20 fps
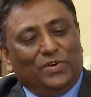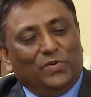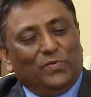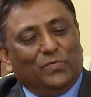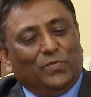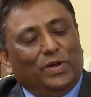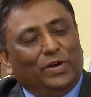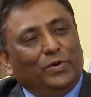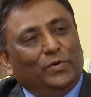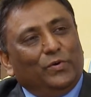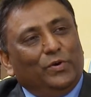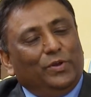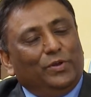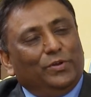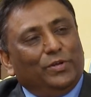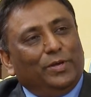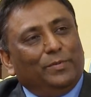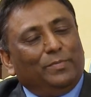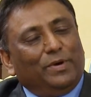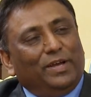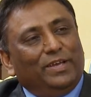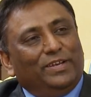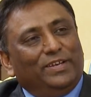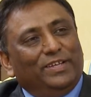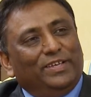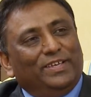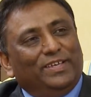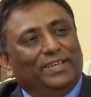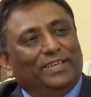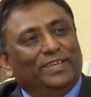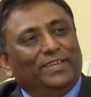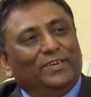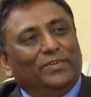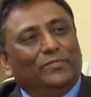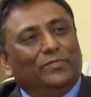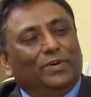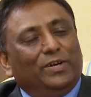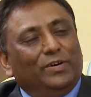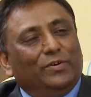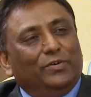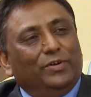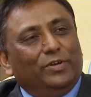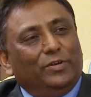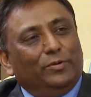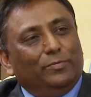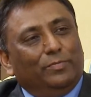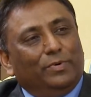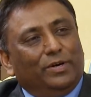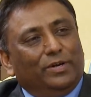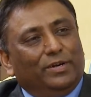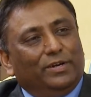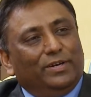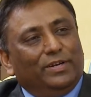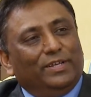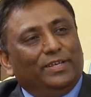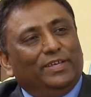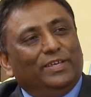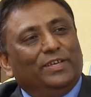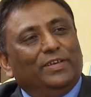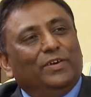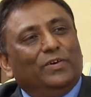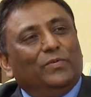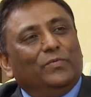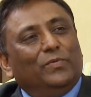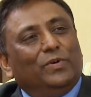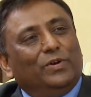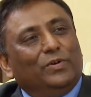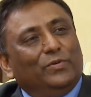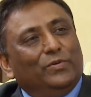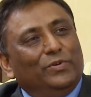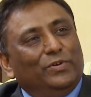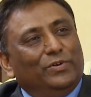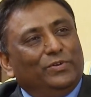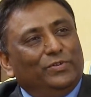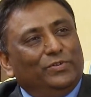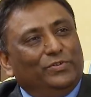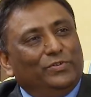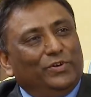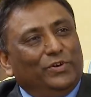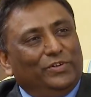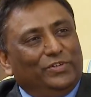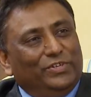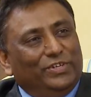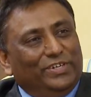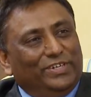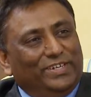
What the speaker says: one going to MIT, one going to Berkeley, one going to Georgia